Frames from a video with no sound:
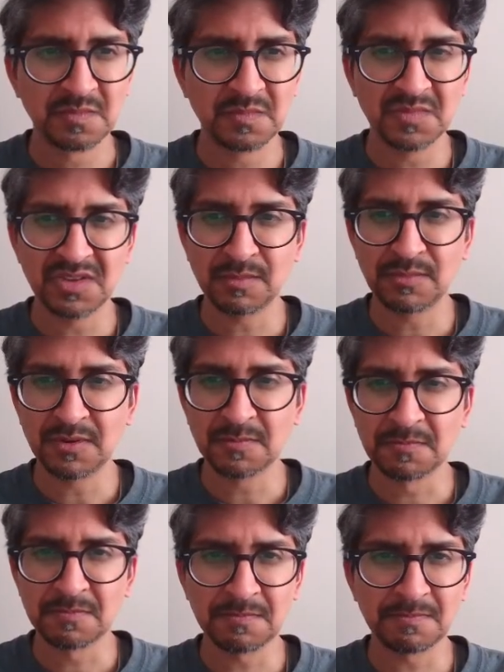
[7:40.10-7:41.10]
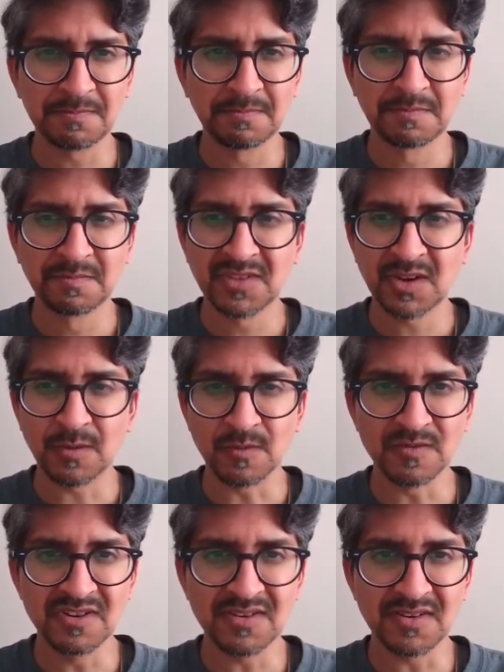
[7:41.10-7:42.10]
Maybe.
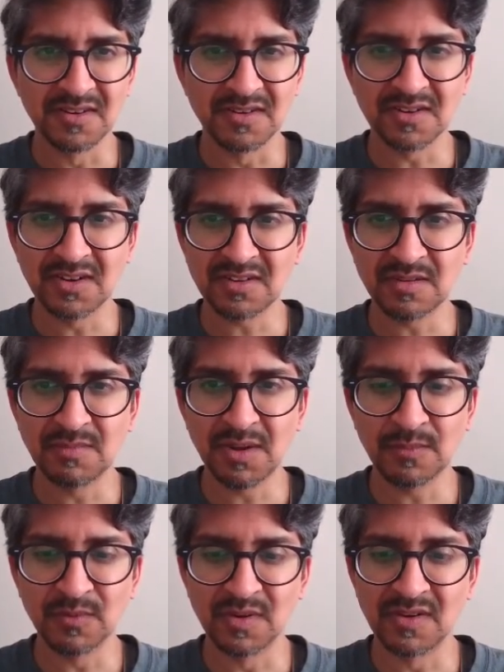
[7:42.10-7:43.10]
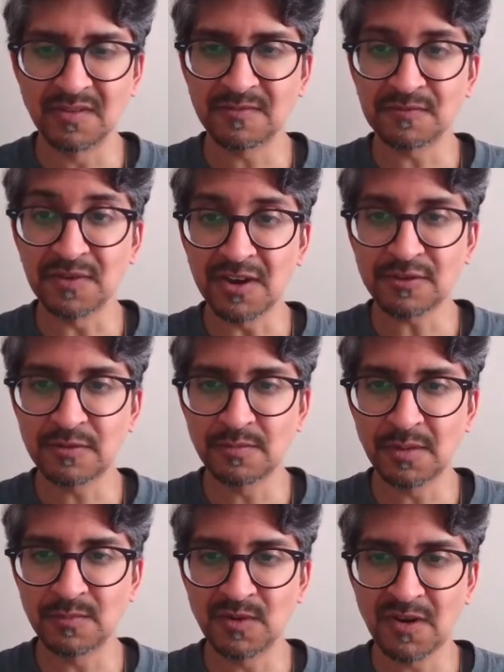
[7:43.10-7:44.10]
Recent as a memory, a fresh
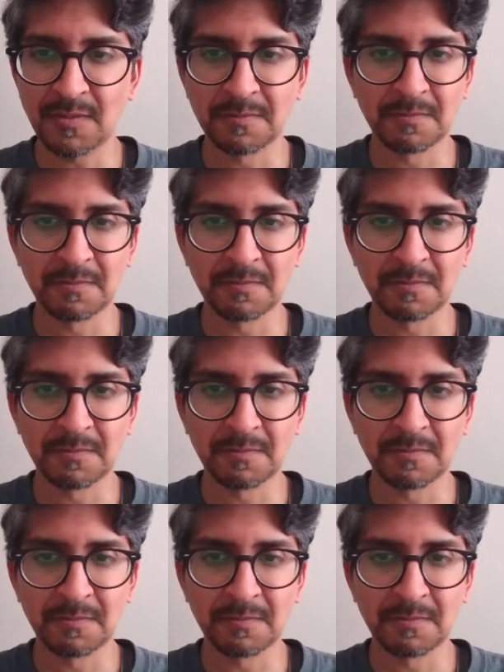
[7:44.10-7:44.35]
memory.